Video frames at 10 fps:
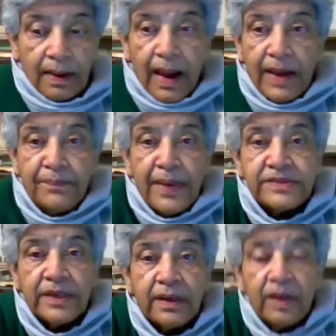I
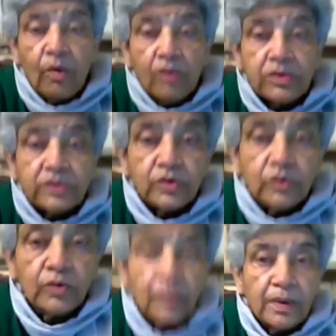basically wanted
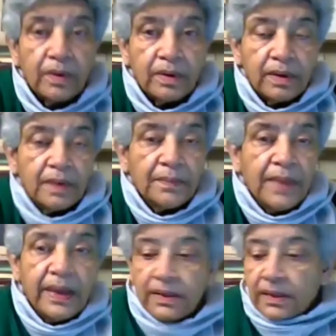to
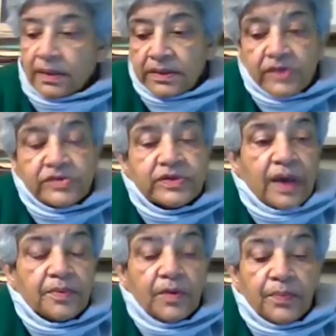make just a
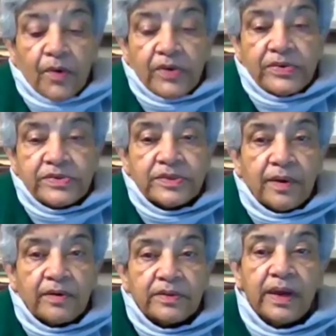couple of points
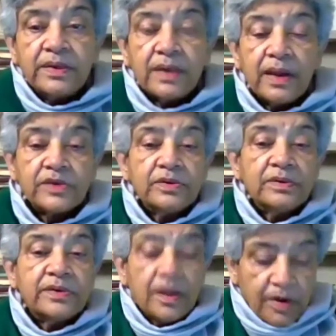about the international
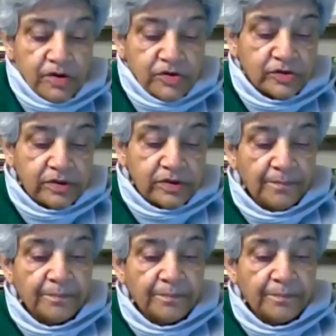dimension,